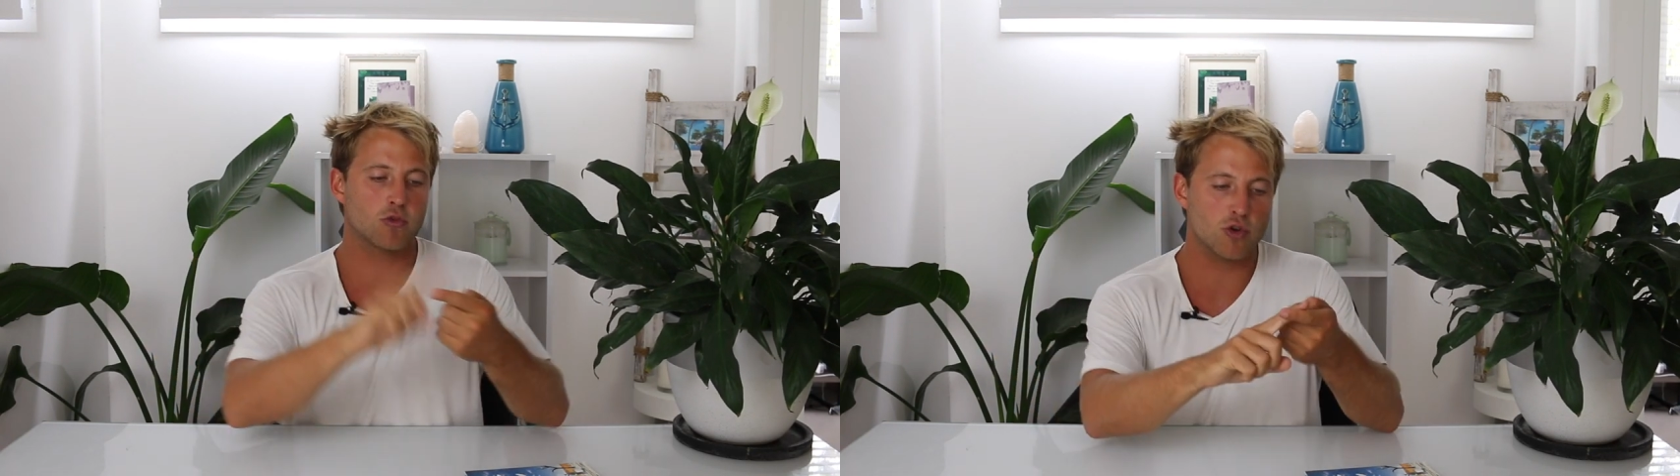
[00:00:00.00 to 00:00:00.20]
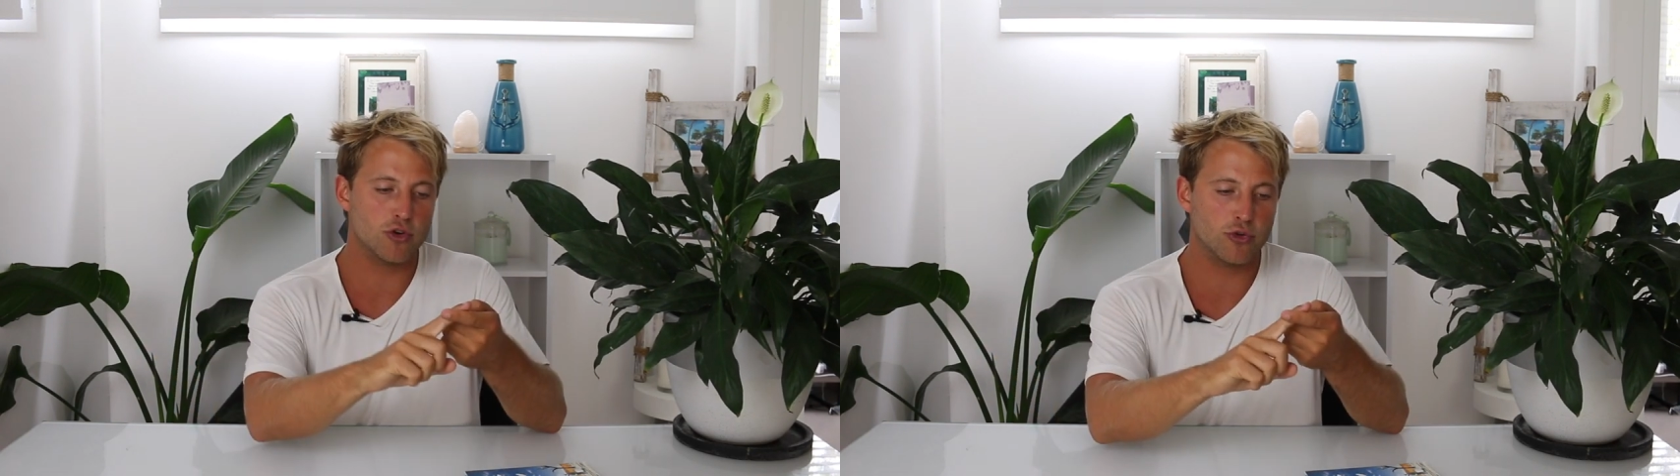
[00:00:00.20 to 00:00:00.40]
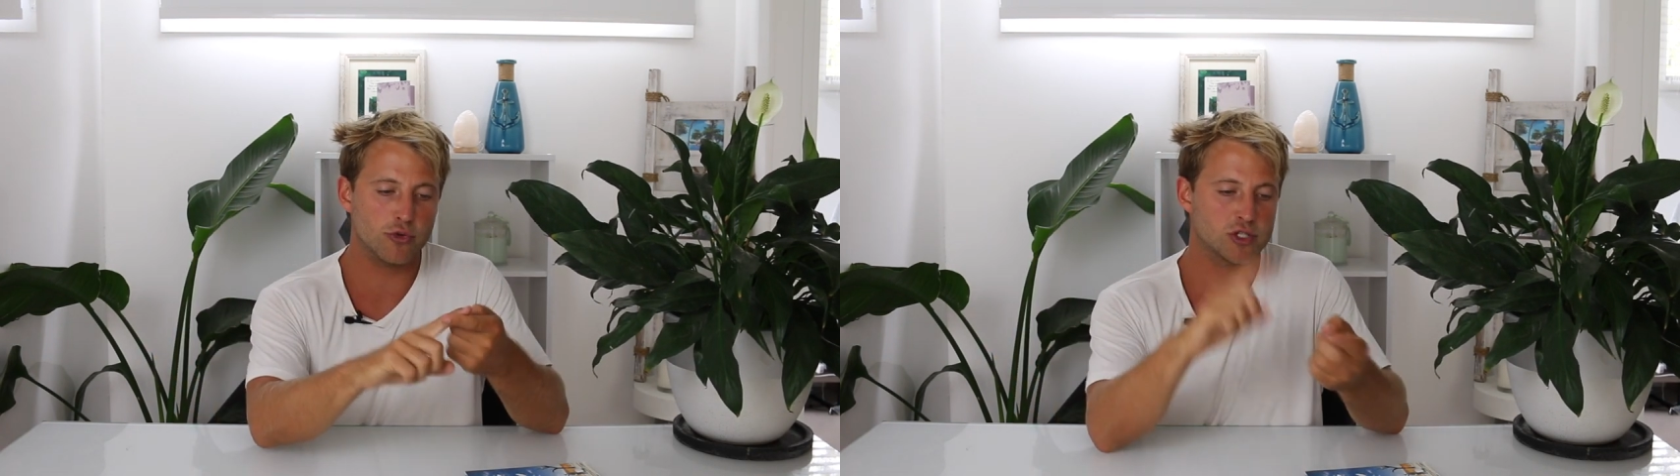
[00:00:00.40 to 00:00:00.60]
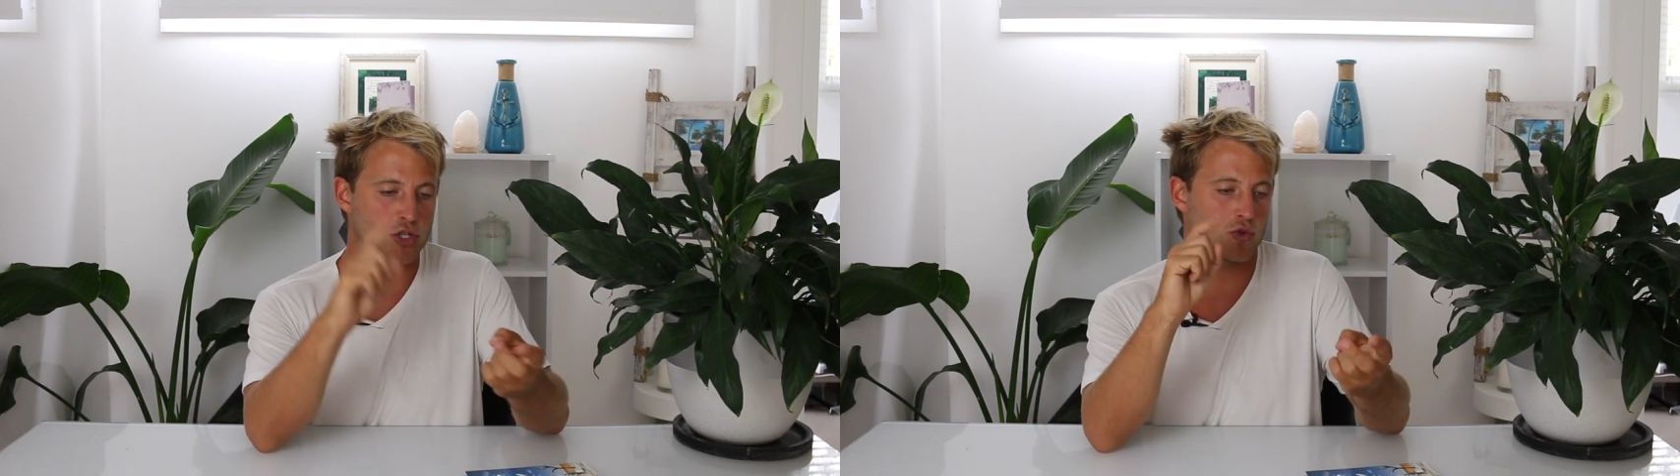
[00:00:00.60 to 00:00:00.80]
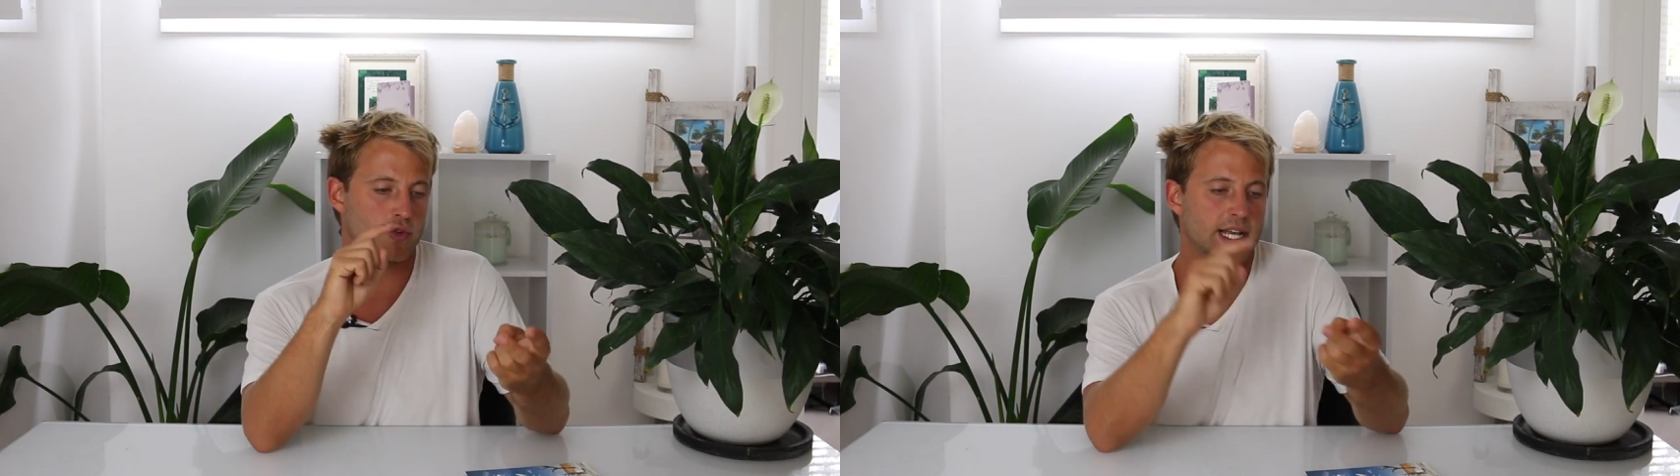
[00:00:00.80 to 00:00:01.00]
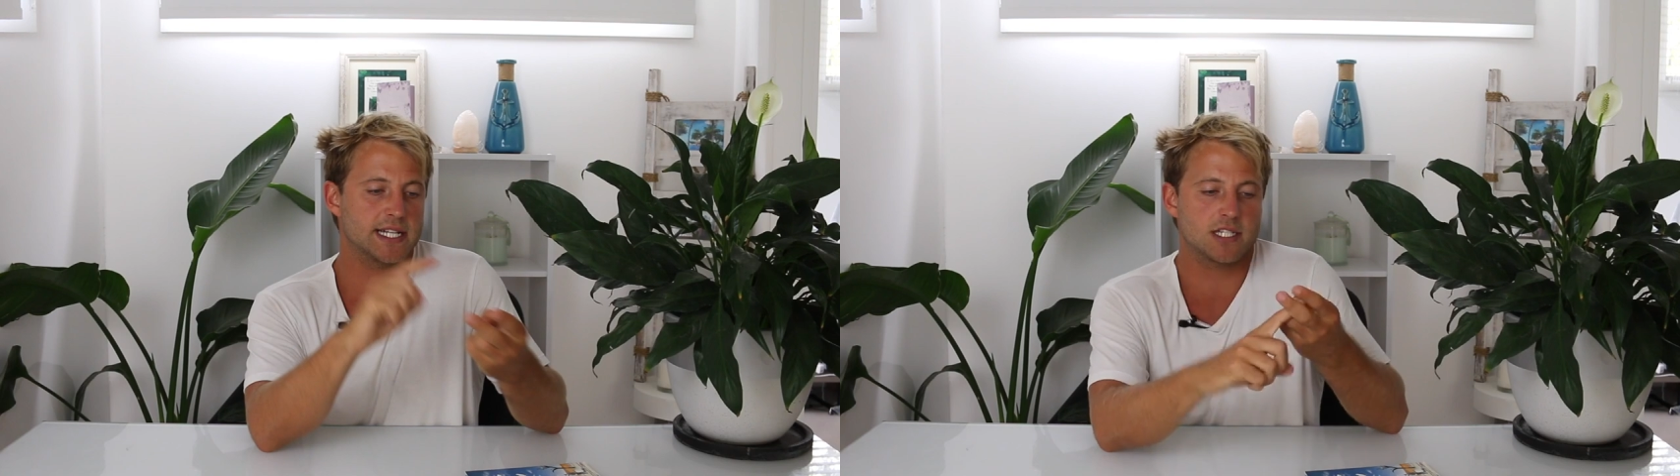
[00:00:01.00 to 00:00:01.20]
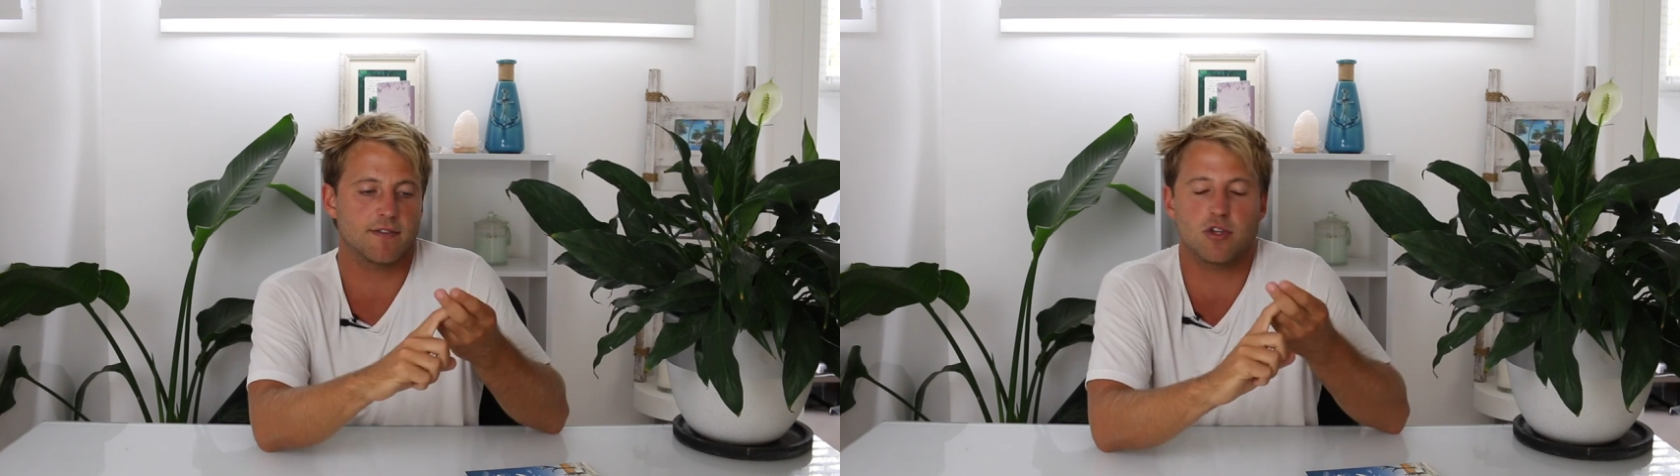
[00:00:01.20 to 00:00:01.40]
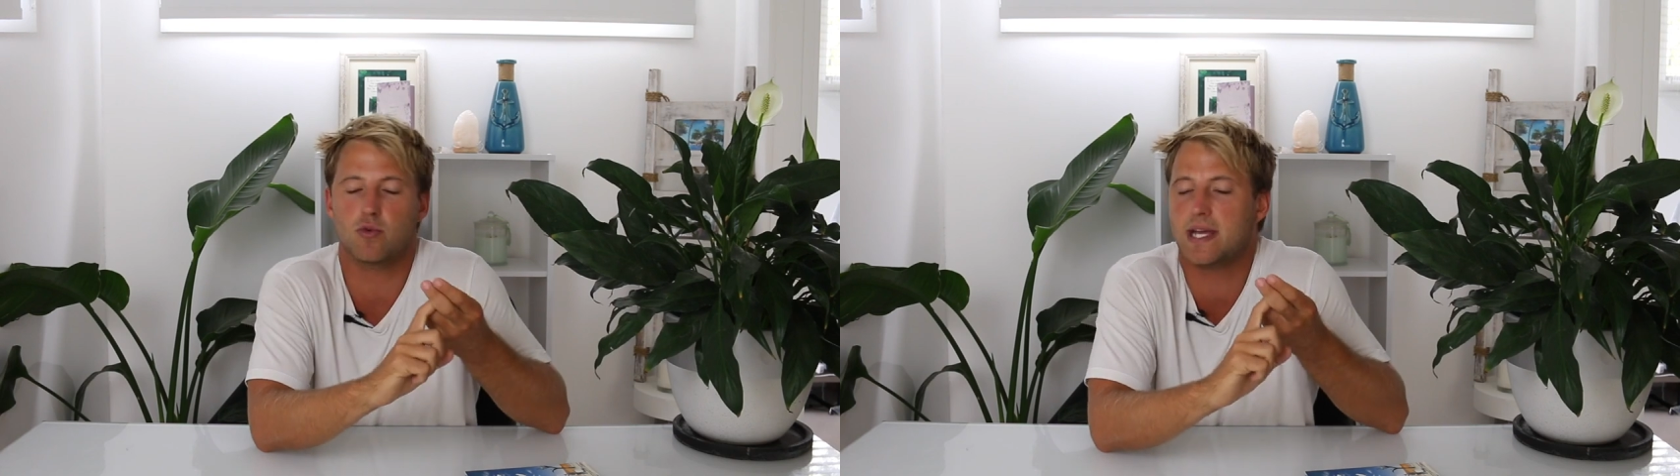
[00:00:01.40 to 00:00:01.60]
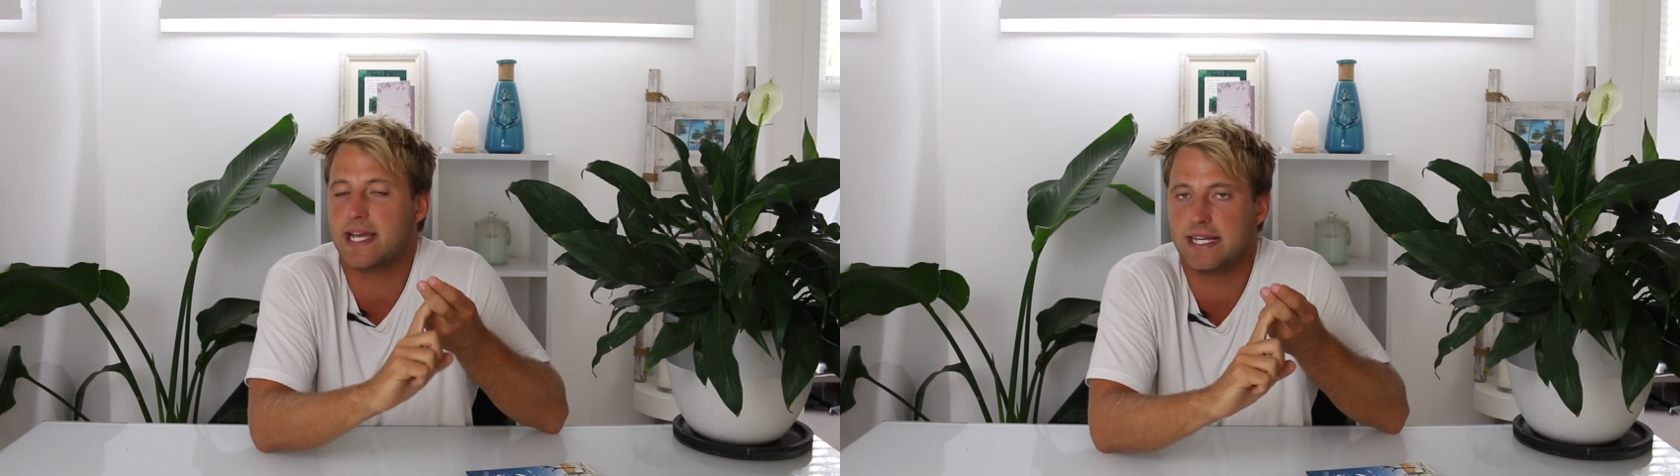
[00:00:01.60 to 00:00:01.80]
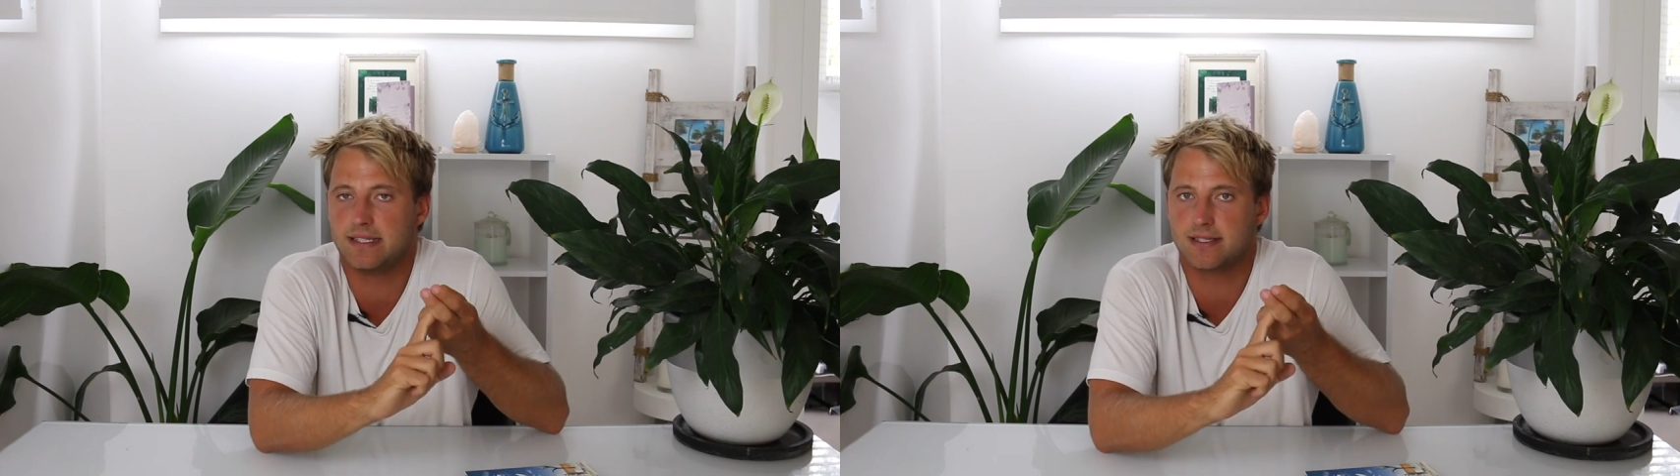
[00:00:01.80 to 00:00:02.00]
crew to interviewees